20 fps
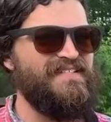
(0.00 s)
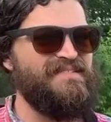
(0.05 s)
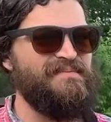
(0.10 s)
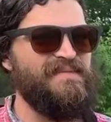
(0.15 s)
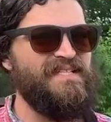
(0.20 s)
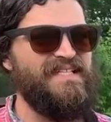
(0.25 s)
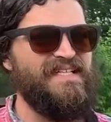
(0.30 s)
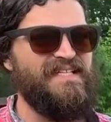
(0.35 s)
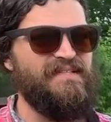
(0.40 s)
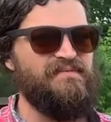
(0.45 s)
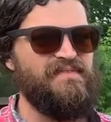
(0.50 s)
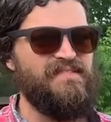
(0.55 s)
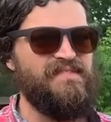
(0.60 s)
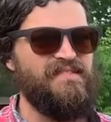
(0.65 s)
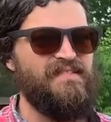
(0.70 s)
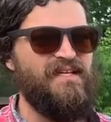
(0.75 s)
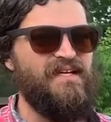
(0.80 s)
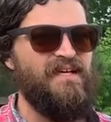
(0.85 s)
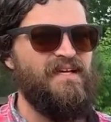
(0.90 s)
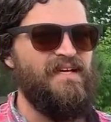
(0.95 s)
some leaves.
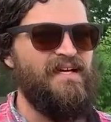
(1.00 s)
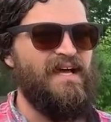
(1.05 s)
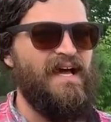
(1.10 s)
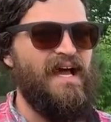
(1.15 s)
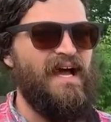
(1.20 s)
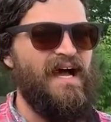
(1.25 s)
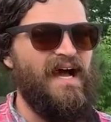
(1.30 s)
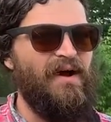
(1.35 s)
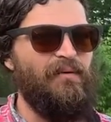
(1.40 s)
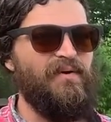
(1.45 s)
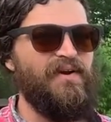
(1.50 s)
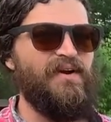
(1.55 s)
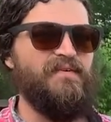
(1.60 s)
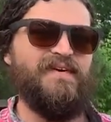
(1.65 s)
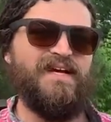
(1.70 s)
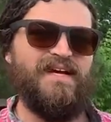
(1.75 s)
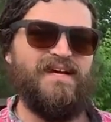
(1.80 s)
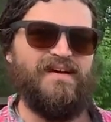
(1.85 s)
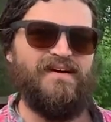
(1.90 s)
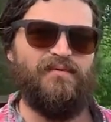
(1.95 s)
I went over
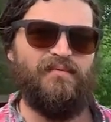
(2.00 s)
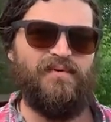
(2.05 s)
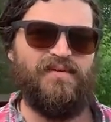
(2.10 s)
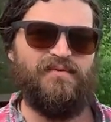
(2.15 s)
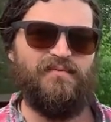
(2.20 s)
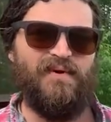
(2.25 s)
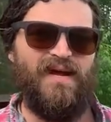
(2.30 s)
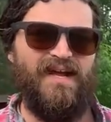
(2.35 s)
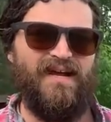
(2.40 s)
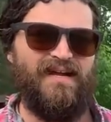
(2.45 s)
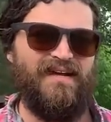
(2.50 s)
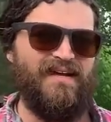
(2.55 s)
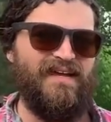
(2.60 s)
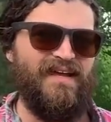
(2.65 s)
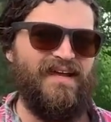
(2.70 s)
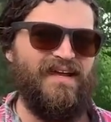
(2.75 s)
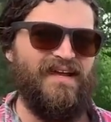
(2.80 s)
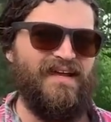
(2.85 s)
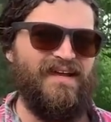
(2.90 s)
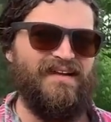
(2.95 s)
here with a rake,
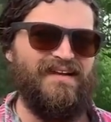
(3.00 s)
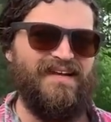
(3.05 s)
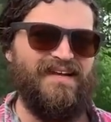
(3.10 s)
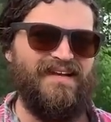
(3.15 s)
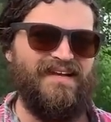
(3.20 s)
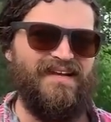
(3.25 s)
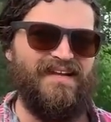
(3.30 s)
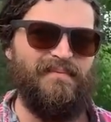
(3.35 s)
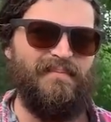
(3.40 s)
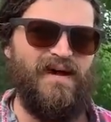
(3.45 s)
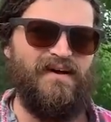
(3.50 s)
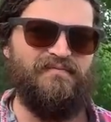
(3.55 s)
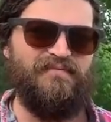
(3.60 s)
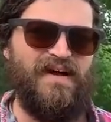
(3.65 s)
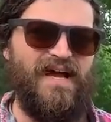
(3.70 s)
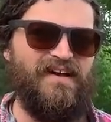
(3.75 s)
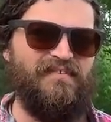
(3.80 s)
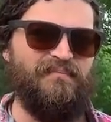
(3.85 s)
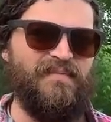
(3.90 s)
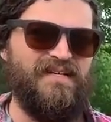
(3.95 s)
and in about
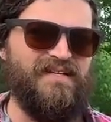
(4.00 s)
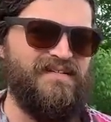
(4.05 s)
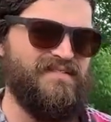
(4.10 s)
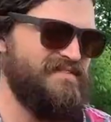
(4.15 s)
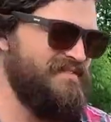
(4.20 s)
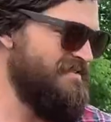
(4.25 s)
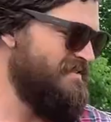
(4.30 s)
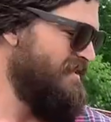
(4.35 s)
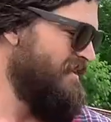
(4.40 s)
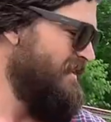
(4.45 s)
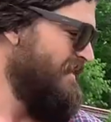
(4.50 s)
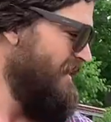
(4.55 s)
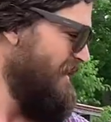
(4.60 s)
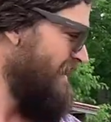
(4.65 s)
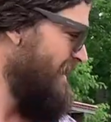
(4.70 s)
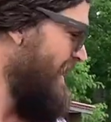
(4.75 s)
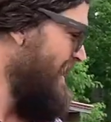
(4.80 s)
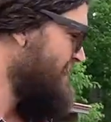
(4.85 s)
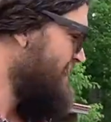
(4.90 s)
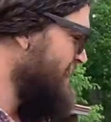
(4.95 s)
5 minutes
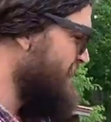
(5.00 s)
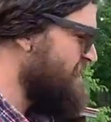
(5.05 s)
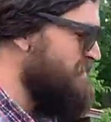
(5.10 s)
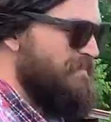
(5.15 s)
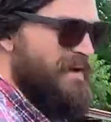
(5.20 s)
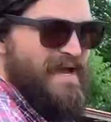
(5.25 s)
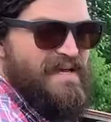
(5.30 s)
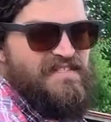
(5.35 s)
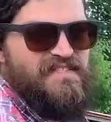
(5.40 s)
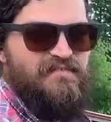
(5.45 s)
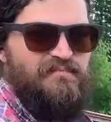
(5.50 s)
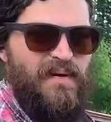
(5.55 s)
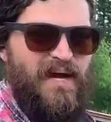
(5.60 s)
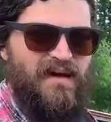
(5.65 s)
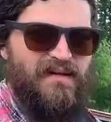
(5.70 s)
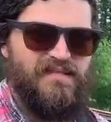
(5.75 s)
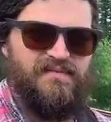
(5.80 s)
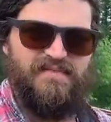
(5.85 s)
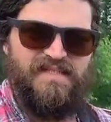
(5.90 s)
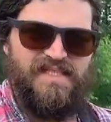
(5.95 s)
got this massive
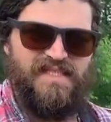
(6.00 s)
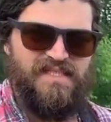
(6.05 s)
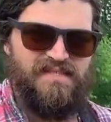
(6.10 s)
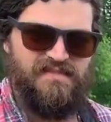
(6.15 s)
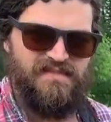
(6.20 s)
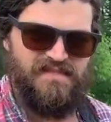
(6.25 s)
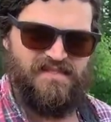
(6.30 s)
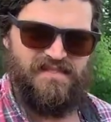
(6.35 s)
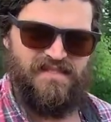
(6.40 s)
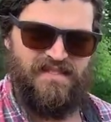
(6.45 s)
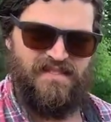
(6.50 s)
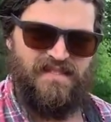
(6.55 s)
pile of leaves.